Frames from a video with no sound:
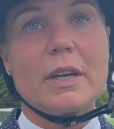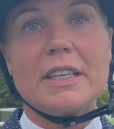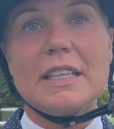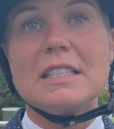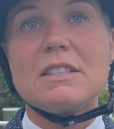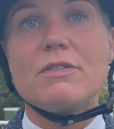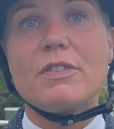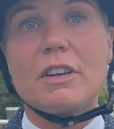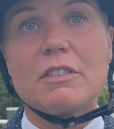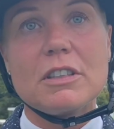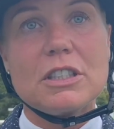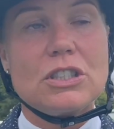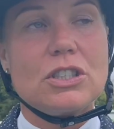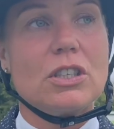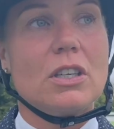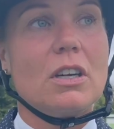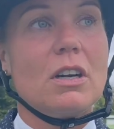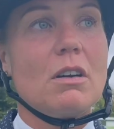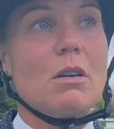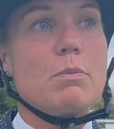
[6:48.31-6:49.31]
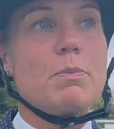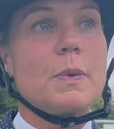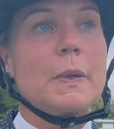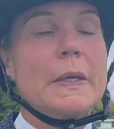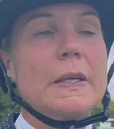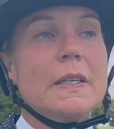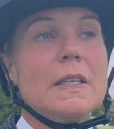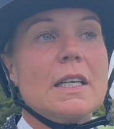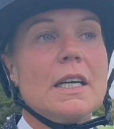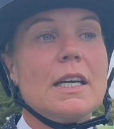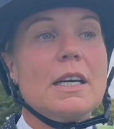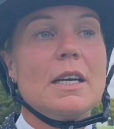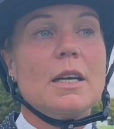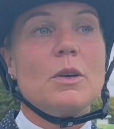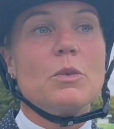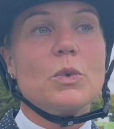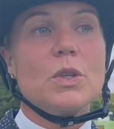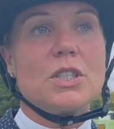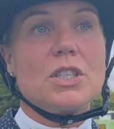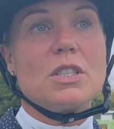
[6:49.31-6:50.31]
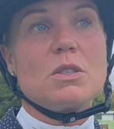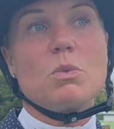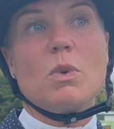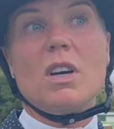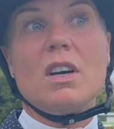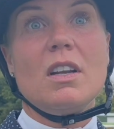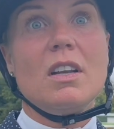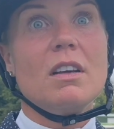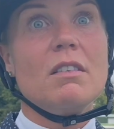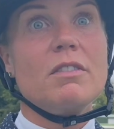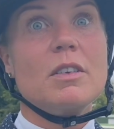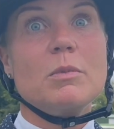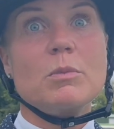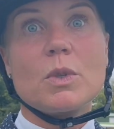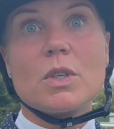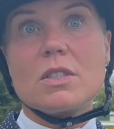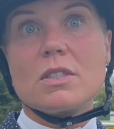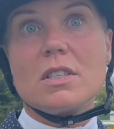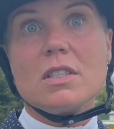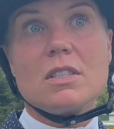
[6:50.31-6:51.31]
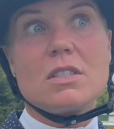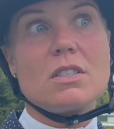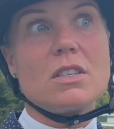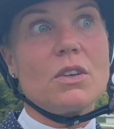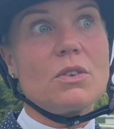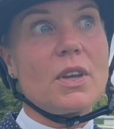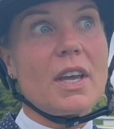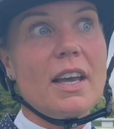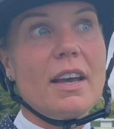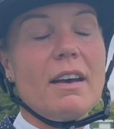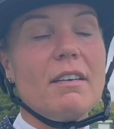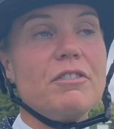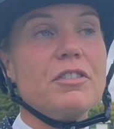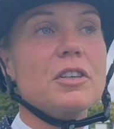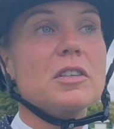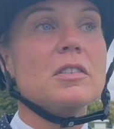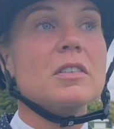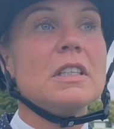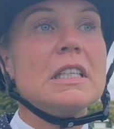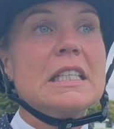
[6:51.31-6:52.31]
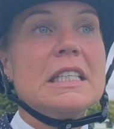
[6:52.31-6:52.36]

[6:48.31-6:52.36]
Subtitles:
He's very sharp, which is why I love him, because he's so careful.